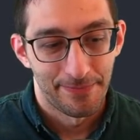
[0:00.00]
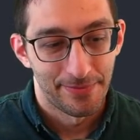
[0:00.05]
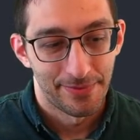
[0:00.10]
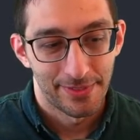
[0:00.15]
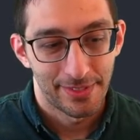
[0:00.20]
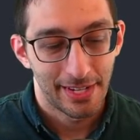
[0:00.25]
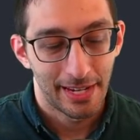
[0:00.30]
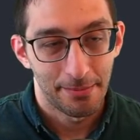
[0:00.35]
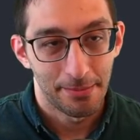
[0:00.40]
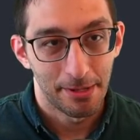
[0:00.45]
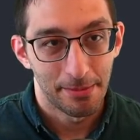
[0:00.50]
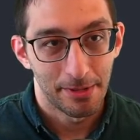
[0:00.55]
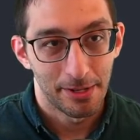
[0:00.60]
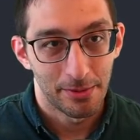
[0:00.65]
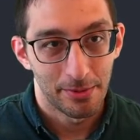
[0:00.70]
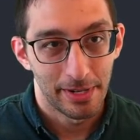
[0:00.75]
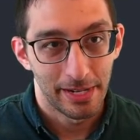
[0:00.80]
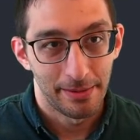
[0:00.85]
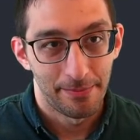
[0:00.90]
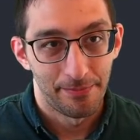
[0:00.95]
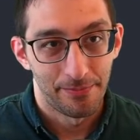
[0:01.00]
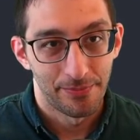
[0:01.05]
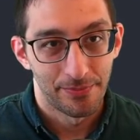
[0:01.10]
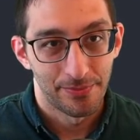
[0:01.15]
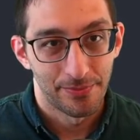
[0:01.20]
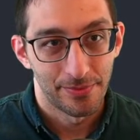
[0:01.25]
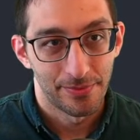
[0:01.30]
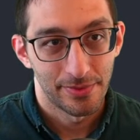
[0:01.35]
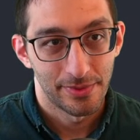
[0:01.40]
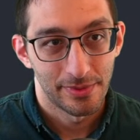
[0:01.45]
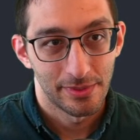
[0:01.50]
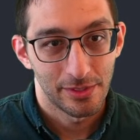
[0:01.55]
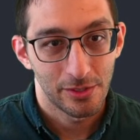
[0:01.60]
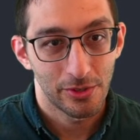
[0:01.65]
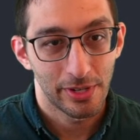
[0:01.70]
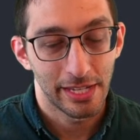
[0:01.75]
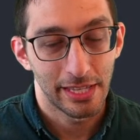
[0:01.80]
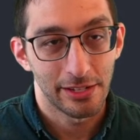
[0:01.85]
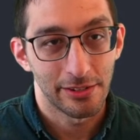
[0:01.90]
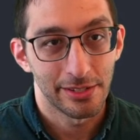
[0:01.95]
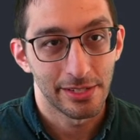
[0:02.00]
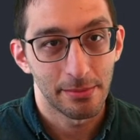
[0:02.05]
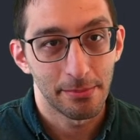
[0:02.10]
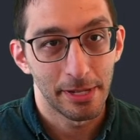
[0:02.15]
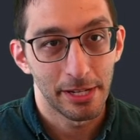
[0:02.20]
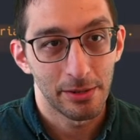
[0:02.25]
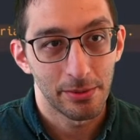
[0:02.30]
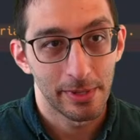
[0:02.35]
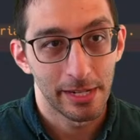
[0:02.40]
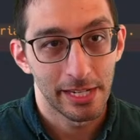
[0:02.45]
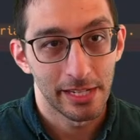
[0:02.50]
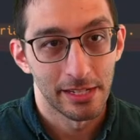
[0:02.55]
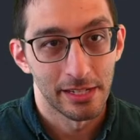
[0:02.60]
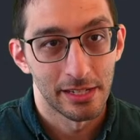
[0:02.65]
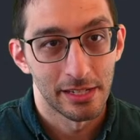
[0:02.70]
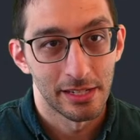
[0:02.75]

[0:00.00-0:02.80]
It's got to be a better way. Okay, there is a better way.